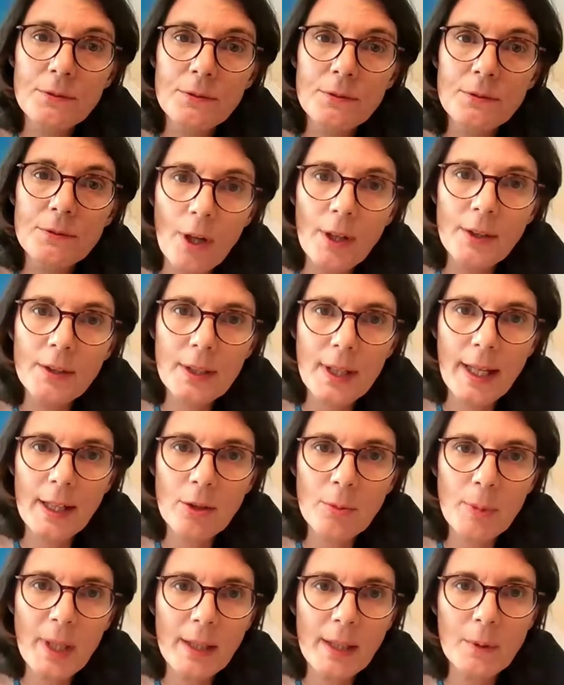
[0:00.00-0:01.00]
fourth
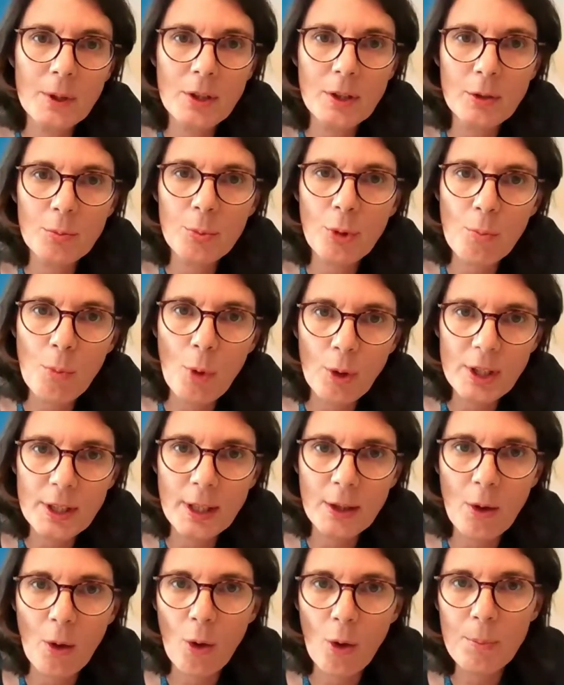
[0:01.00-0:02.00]
aspect, which is promoting
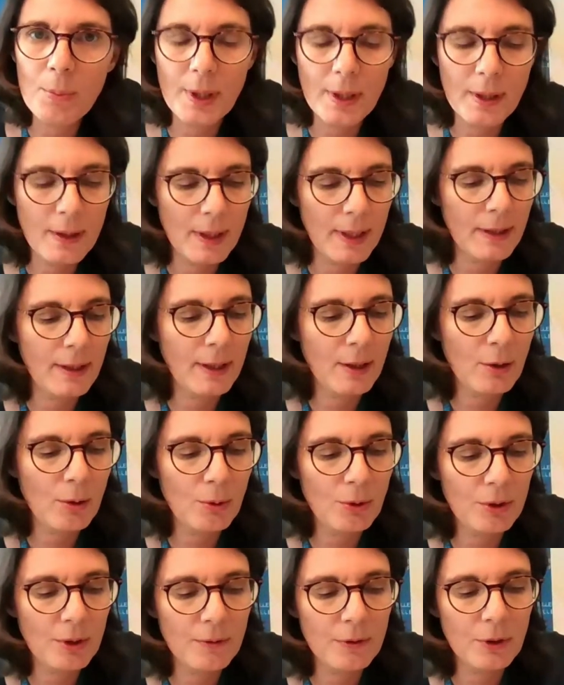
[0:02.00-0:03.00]
open and
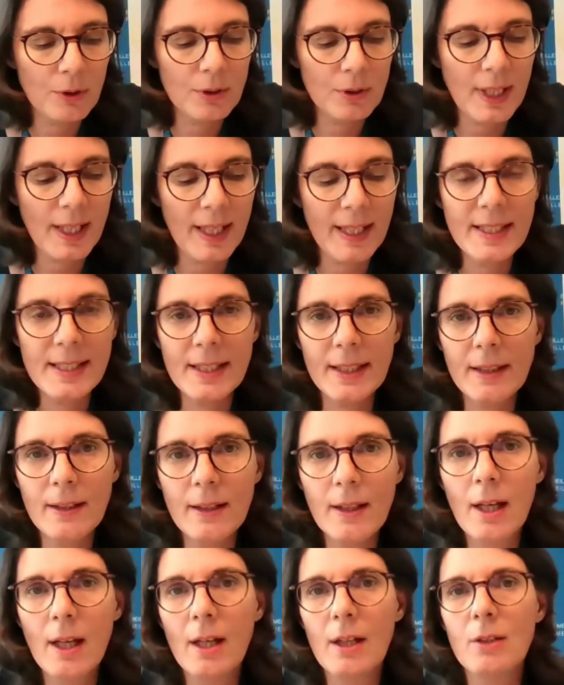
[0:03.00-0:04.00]
inclusive society,
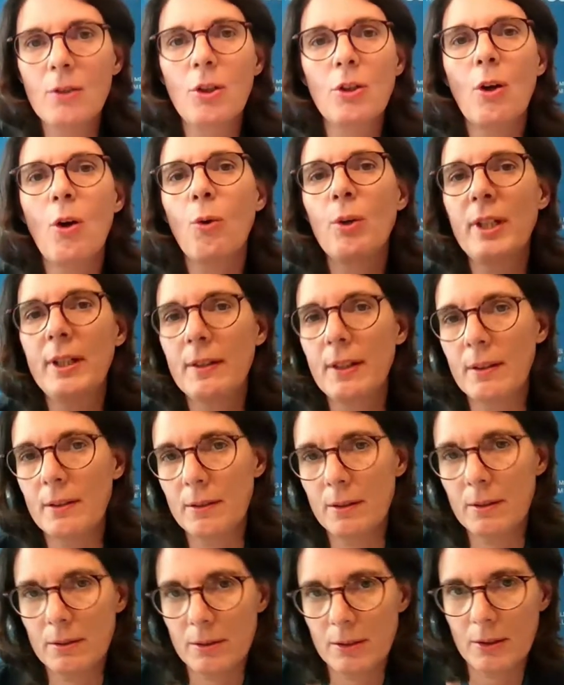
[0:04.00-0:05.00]
not only
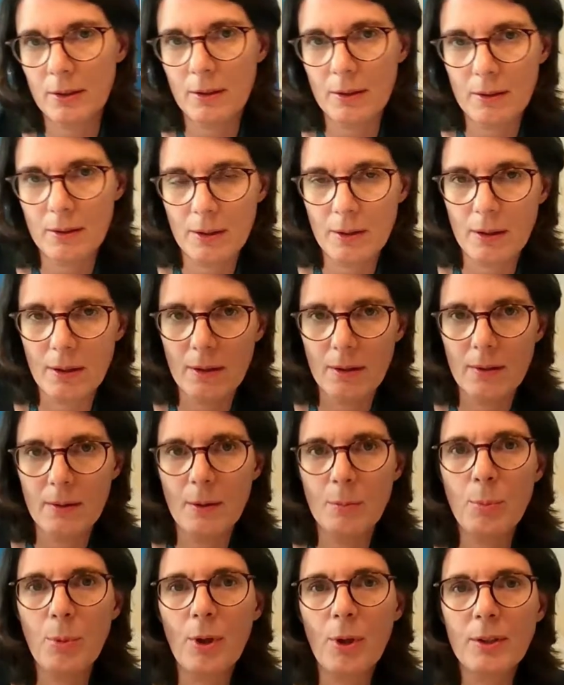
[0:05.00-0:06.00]
the
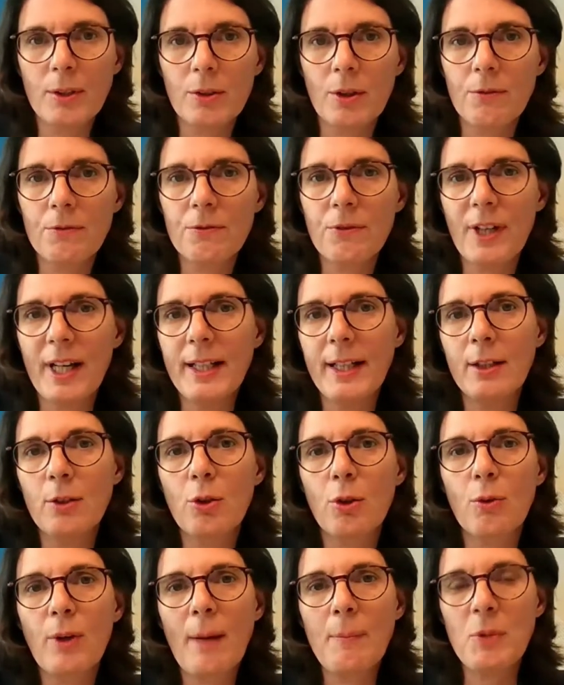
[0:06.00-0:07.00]
importance of fighting
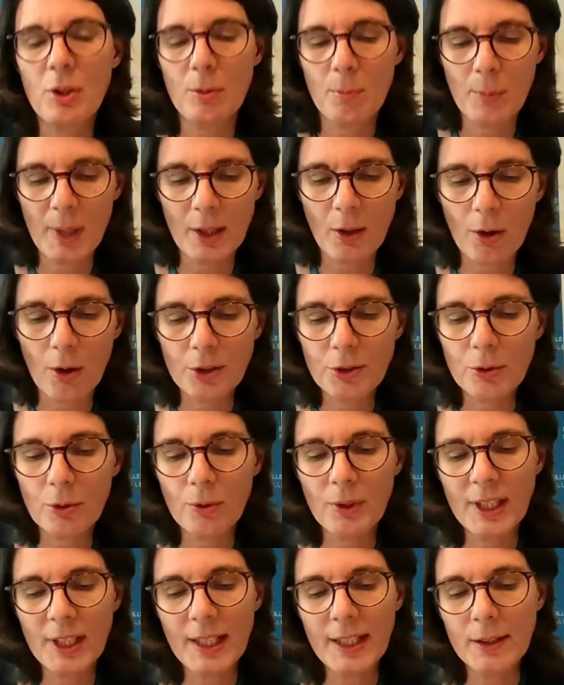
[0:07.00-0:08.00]
corruption, but also
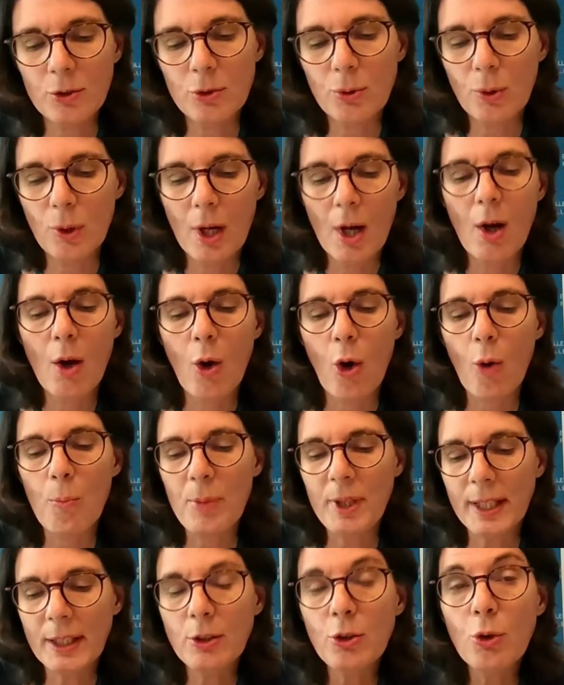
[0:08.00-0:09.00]
really to
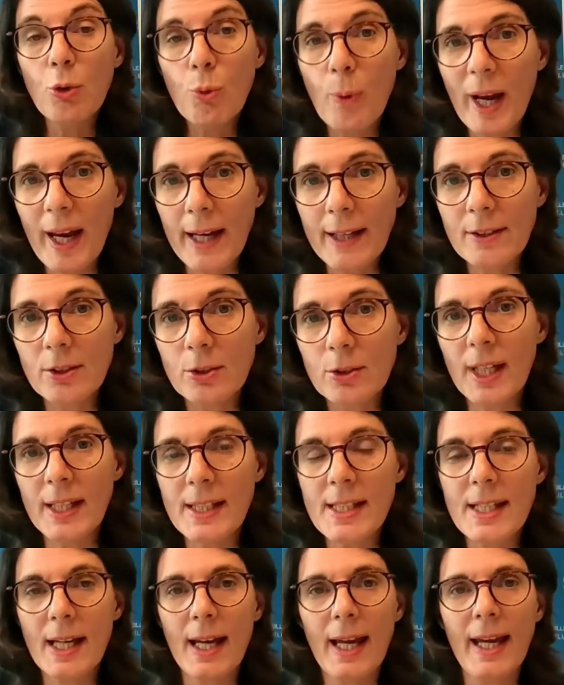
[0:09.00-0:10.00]
opening new ways to
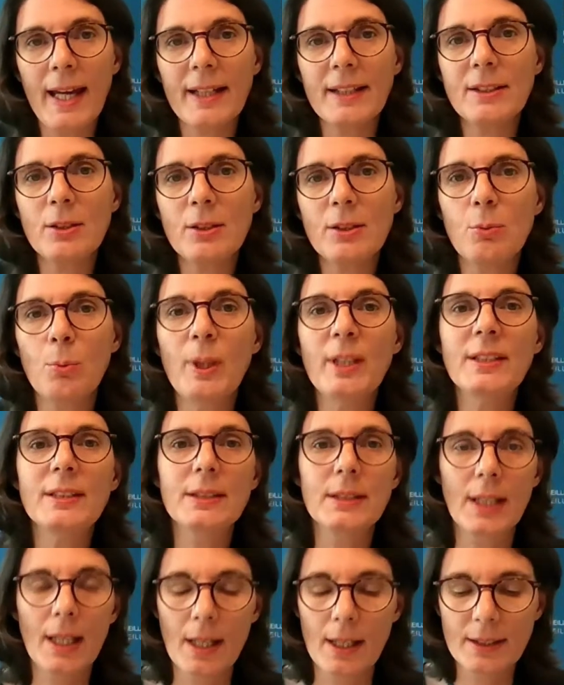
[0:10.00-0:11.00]
interact with
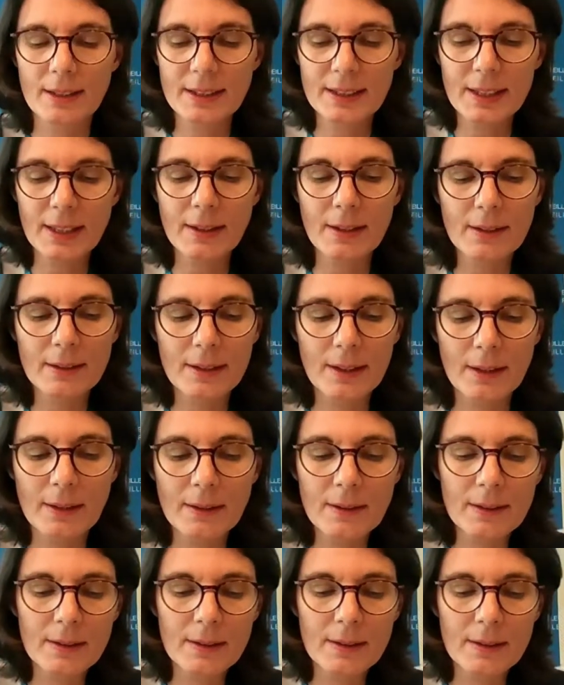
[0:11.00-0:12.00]

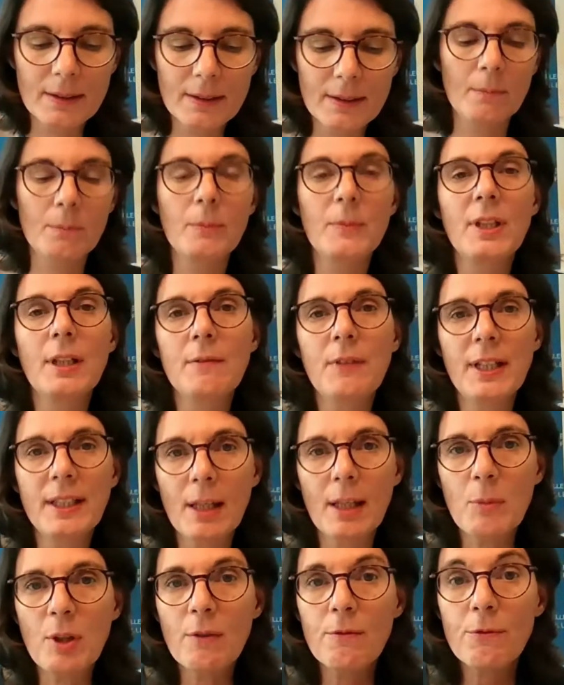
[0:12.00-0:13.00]
citizens, giving
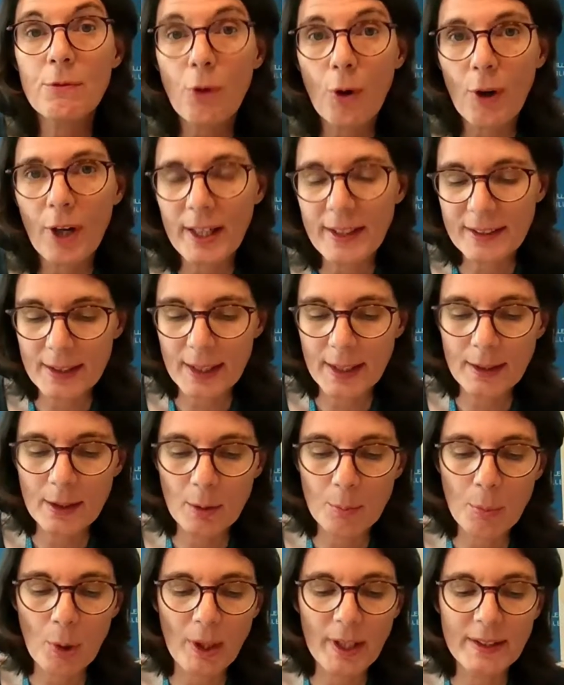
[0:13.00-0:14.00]
them a voice in the
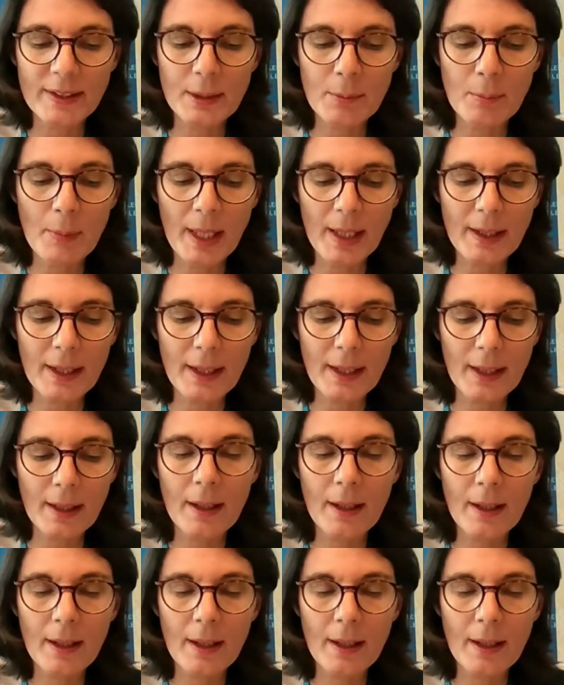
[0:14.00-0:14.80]
policymaking